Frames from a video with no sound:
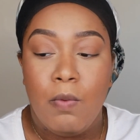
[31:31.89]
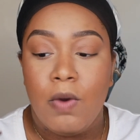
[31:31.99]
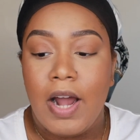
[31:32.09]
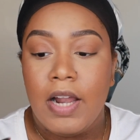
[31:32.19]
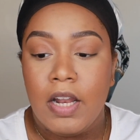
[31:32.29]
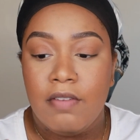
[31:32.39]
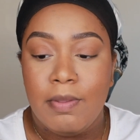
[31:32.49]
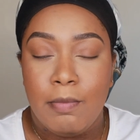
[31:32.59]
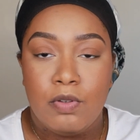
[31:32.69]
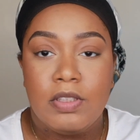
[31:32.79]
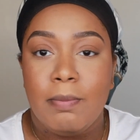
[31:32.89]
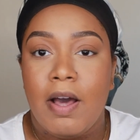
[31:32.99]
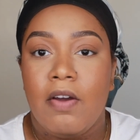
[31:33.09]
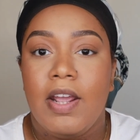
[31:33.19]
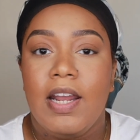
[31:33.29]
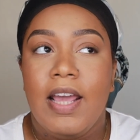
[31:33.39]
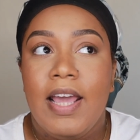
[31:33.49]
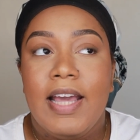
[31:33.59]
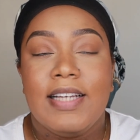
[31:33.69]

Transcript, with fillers: and what I love the most about it